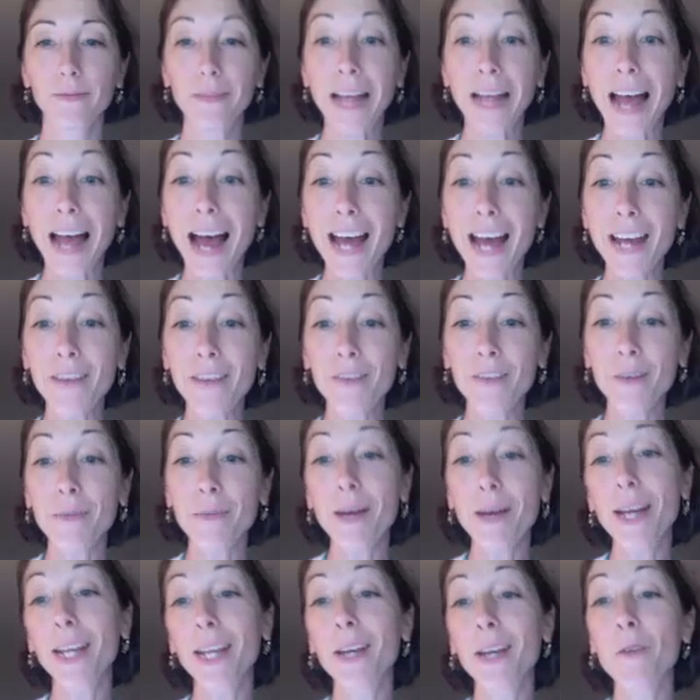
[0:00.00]
Hi
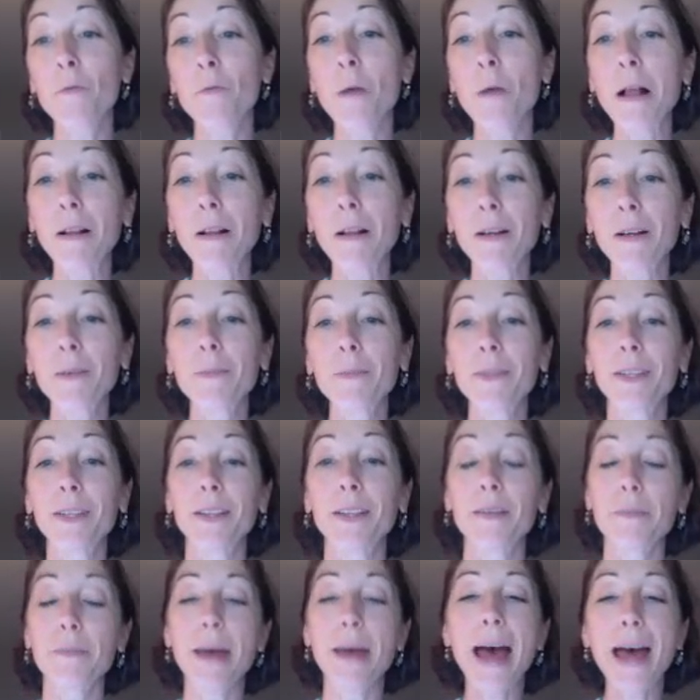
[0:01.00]
everybody, welcome to
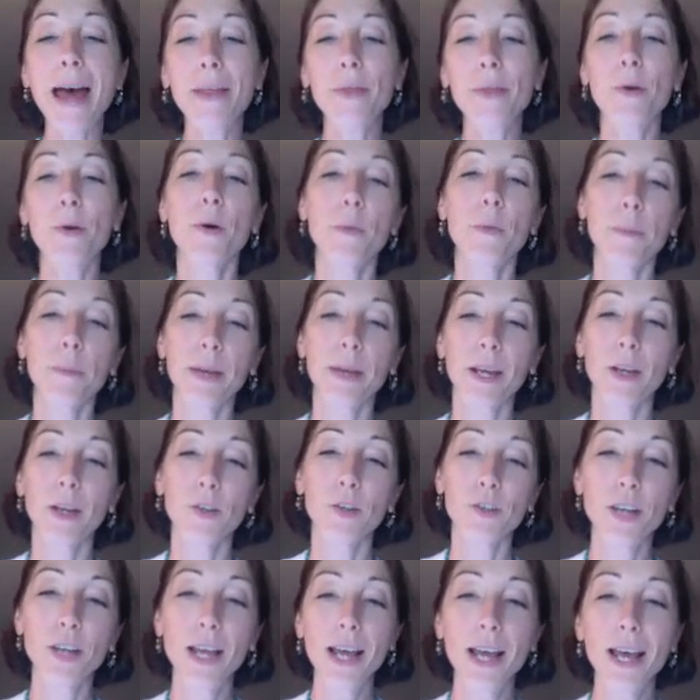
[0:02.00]
the math
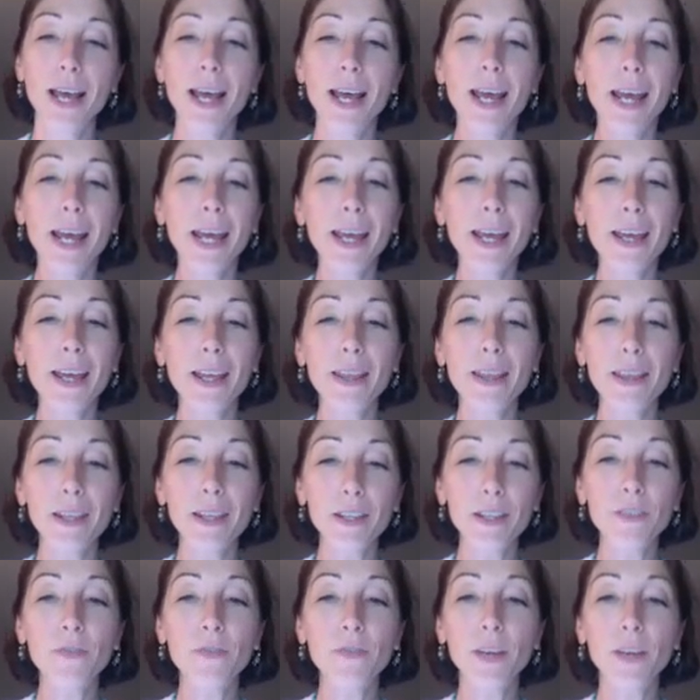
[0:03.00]
homepage. In
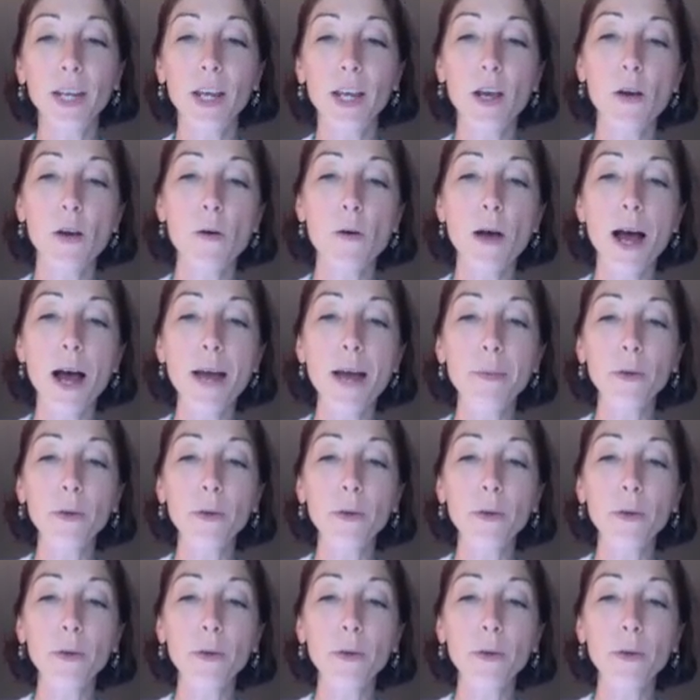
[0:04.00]
this video, I'm